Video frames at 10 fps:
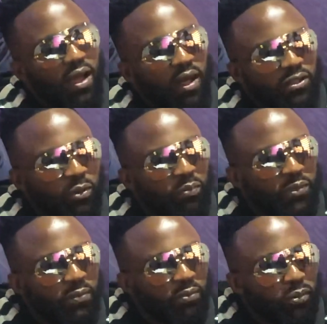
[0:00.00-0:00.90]
you know,
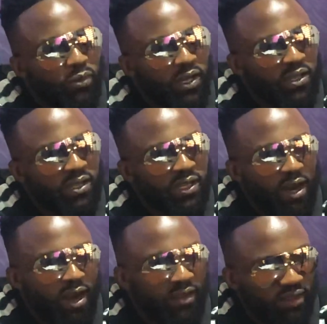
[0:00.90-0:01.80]
people and
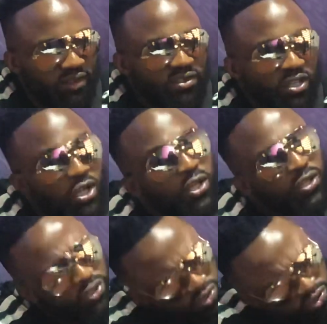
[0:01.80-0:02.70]
characters,
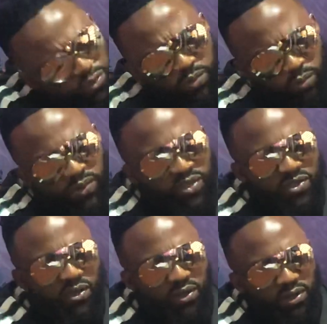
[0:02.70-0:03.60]
just to be with each
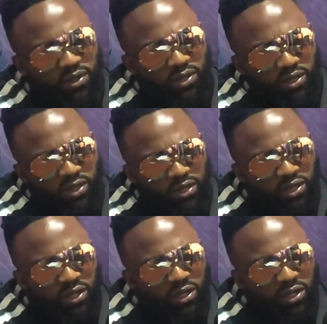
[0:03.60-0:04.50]
other.
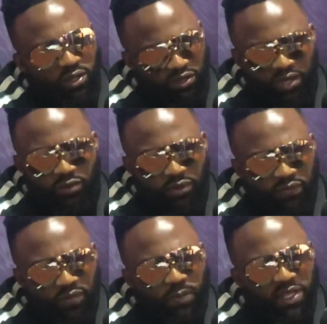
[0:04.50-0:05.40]
I don't know if it
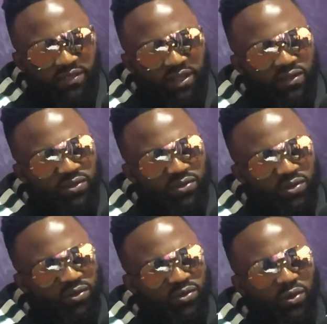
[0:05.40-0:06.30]
makes sense to
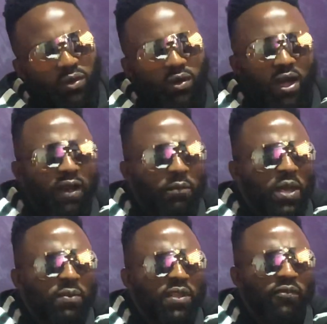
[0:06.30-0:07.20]
you. So
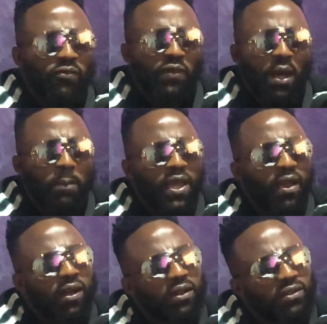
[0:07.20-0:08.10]
maybe if I met
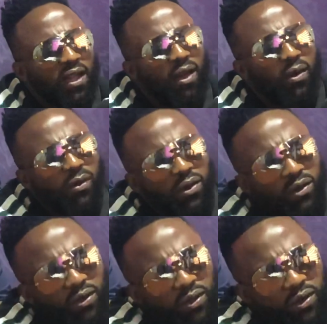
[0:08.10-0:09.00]
her now,
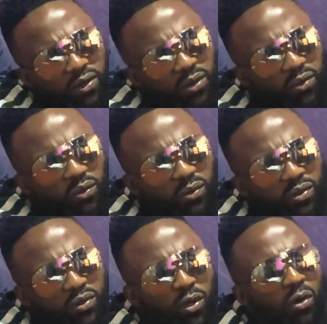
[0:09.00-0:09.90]

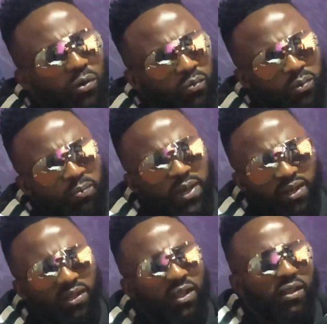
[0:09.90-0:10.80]
you know, it would be better
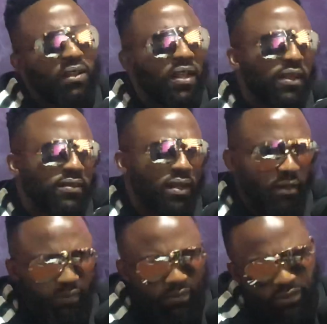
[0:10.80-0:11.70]
than the last time.
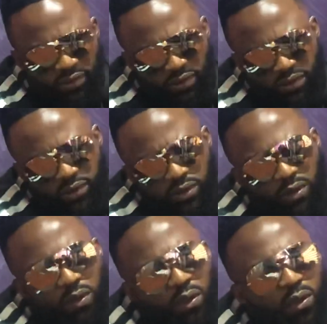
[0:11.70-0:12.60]
What would you do
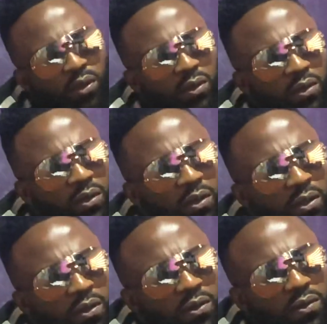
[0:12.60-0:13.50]
differently?
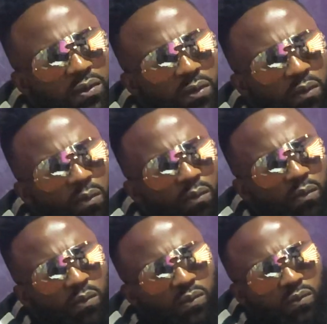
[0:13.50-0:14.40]
I
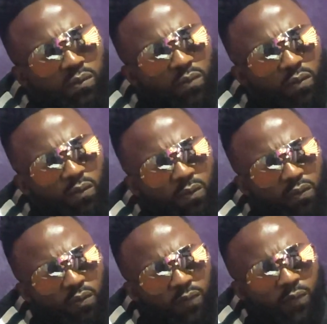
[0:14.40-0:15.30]
understand at the time
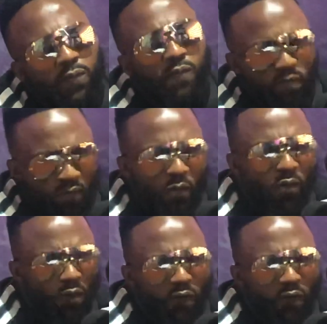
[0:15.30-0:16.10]
fame was overwhelming.